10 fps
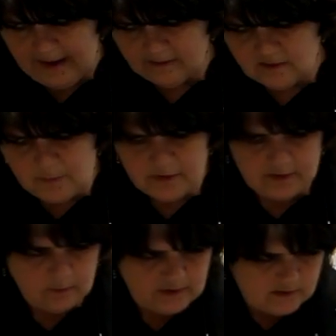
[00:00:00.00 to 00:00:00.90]
legs
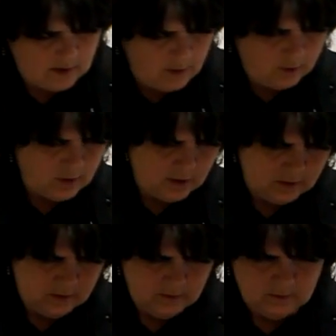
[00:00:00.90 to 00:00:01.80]
typically we slow cook
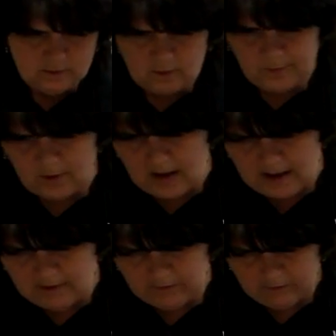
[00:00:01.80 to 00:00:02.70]
or
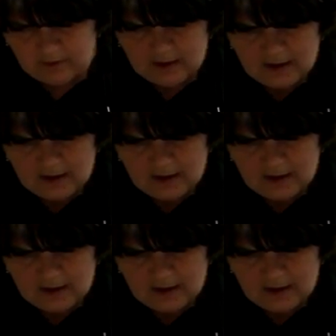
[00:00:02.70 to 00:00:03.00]
braise